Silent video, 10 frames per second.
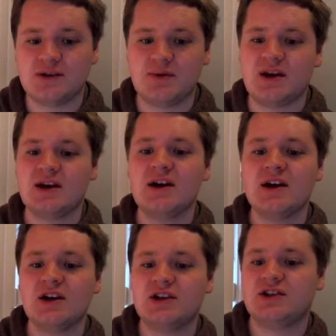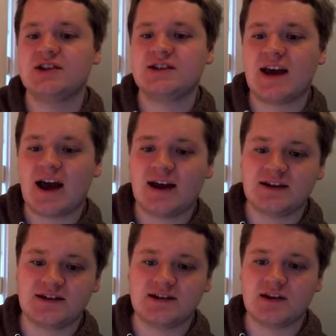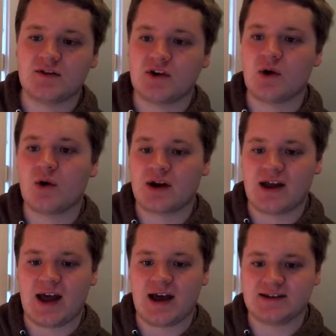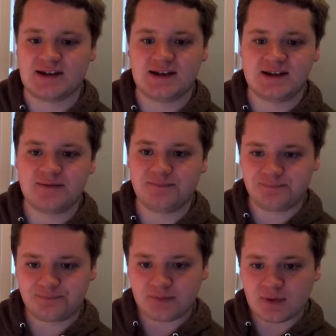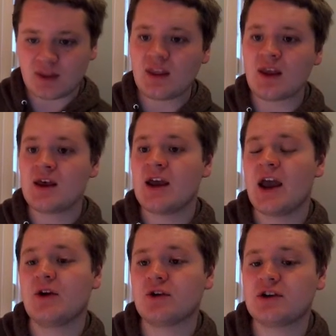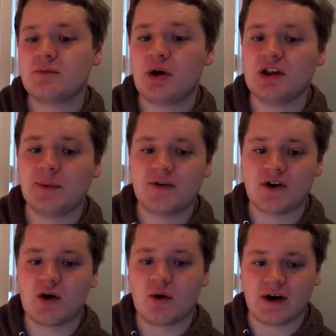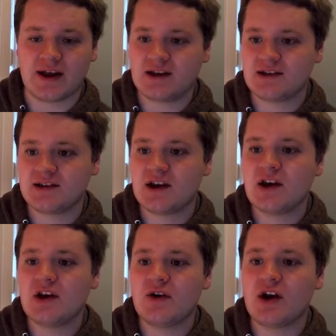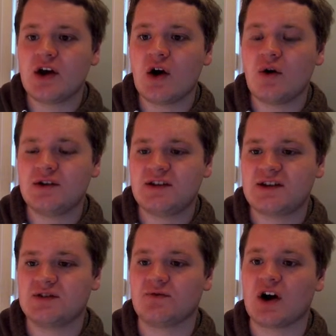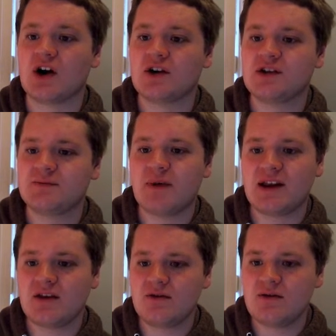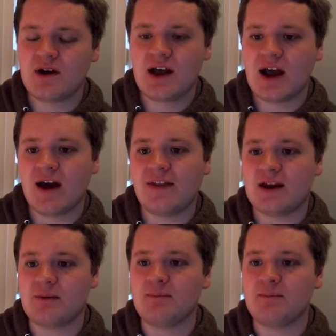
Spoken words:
to be just as the recording has it. In order to pull up the recordings, you can go to this Rehearse menu and then